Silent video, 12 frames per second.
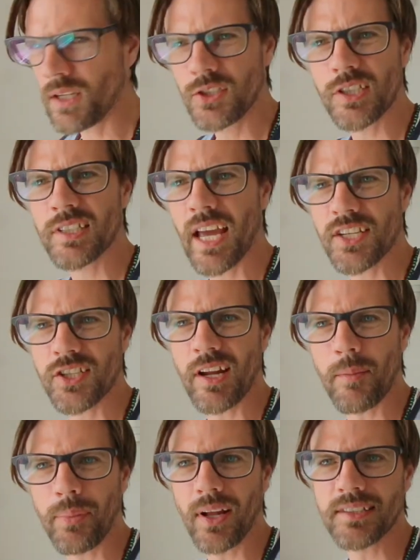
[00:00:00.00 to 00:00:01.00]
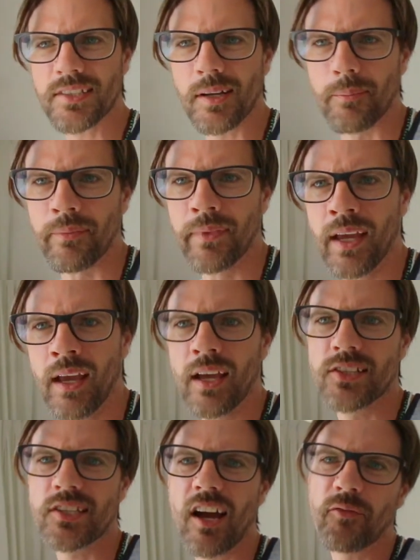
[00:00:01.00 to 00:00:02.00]
Just catching up on some
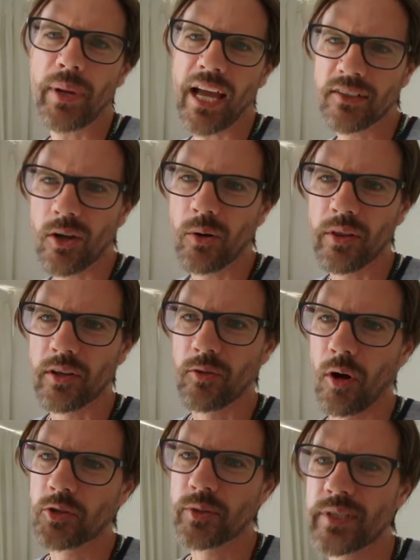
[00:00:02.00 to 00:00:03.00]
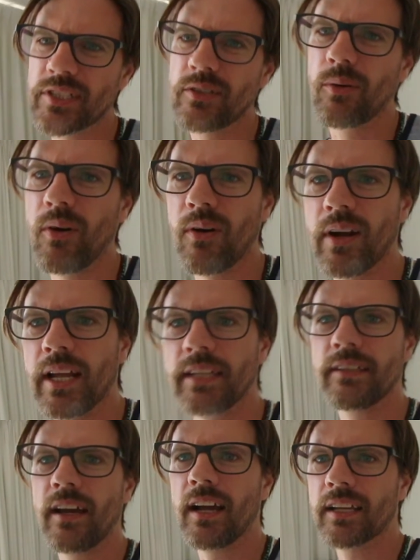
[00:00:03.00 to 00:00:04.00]
stuff. We had to go to the grocery store
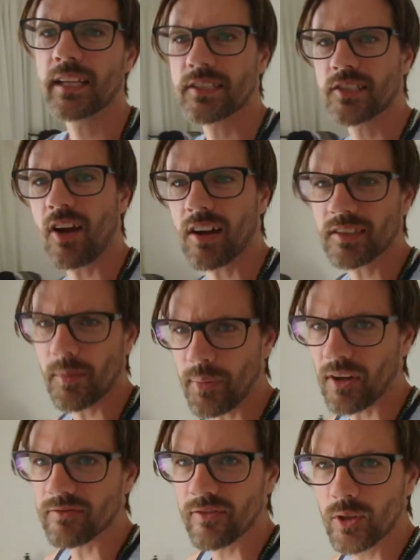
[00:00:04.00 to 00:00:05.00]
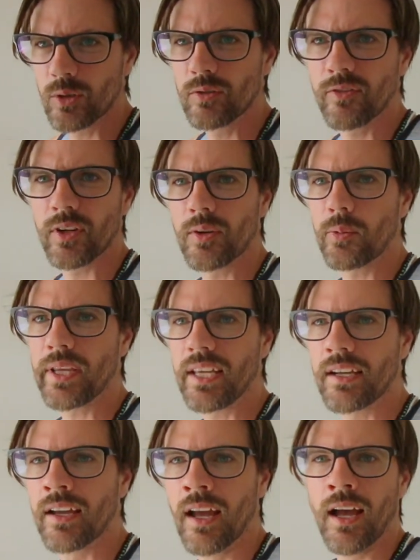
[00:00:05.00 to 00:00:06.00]
and get stocked up on food for the
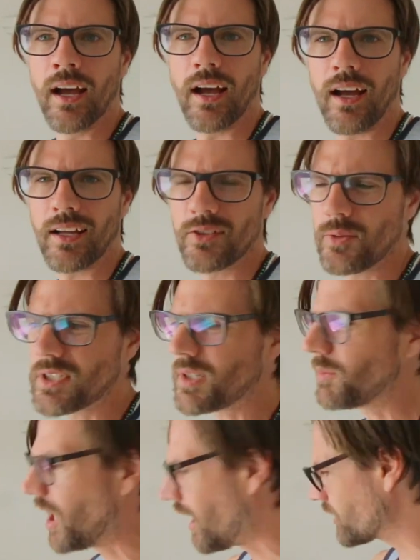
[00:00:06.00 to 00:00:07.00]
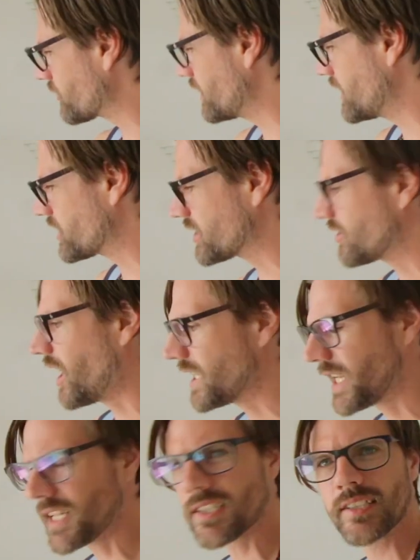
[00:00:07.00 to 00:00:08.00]
week, doing some laundry and just trying
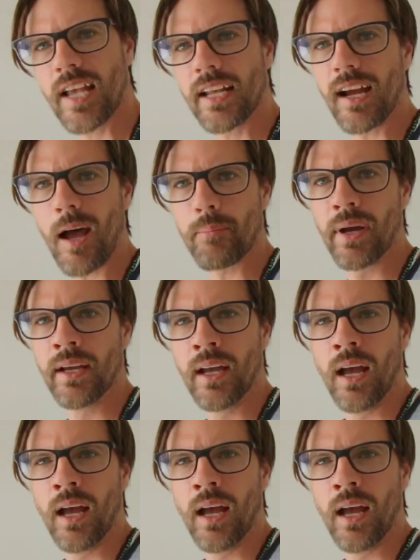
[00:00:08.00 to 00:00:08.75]
to get set up.